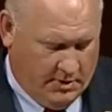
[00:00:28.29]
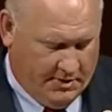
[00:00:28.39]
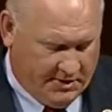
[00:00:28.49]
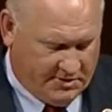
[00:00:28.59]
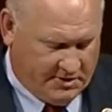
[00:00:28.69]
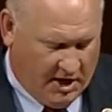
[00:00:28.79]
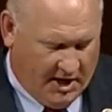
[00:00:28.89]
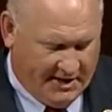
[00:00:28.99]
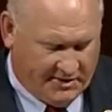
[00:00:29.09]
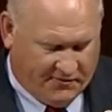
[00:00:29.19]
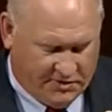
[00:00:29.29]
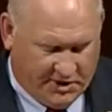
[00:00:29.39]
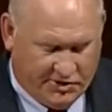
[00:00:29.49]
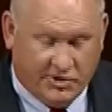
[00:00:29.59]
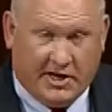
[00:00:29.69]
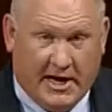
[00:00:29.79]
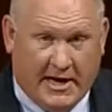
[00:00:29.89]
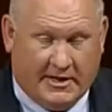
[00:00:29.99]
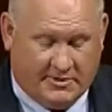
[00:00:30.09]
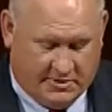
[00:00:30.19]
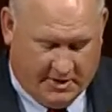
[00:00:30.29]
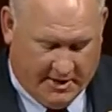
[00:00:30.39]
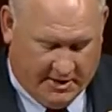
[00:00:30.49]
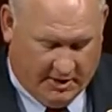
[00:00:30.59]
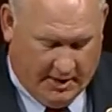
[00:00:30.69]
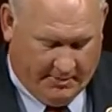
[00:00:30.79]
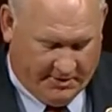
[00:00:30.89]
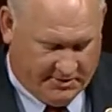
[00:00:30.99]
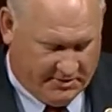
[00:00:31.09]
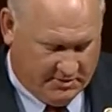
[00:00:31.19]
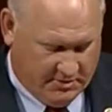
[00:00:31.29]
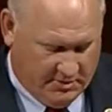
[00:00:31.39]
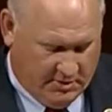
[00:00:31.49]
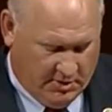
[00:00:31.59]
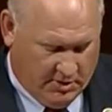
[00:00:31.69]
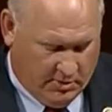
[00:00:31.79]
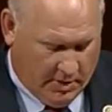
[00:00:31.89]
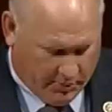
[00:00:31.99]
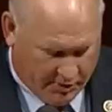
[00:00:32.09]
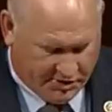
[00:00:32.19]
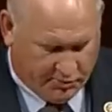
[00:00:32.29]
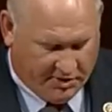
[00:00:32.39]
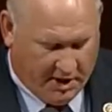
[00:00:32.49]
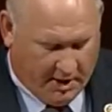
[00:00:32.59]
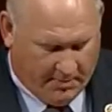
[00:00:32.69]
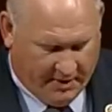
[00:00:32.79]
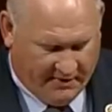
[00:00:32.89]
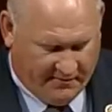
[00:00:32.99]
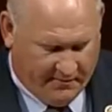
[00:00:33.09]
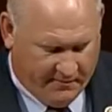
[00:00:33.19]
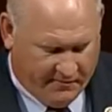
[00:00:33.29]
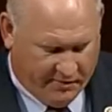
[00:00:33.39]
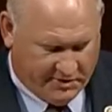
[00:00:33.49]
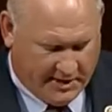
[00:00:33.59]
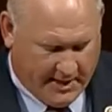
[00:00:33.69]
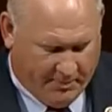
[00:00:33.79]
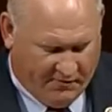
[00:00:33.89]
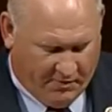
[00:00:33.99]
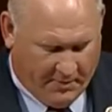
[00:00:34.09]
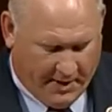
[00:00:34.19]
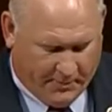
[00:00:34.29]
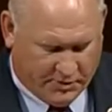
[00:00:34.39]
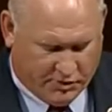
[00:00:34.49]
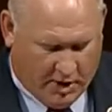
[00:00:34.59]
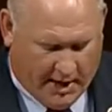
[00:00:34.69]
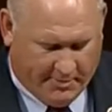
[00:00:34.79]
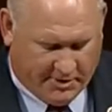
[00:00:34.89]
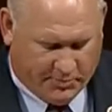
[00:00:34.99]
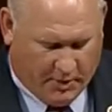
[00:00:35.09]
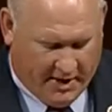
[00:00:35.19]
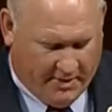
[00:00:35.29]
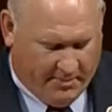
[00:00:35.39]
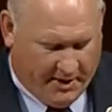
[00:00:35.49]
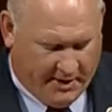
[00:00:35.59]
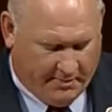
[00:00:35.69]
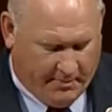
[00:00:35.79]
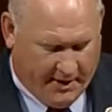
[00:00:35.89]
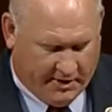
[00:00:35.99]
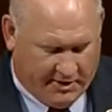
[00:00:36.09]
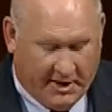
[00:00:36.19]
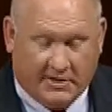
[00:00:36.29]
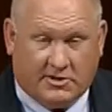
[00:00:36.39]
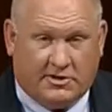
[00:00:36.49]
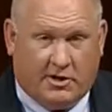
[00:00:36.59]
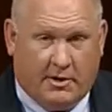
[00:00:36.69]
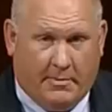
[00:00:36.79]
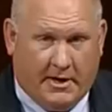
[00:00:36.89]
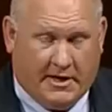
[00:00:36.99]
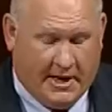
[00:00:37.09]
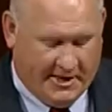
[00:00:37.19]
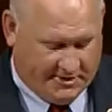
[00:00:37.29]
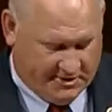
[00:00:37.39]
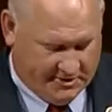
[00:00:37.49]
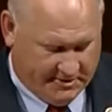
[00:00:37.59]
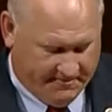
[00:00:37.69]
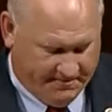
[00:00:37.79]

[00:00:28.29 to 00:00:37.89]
This ties a physician's hands, and it limits recreational therapy, for example, from being prescribed despite it being medically necessary in many cases.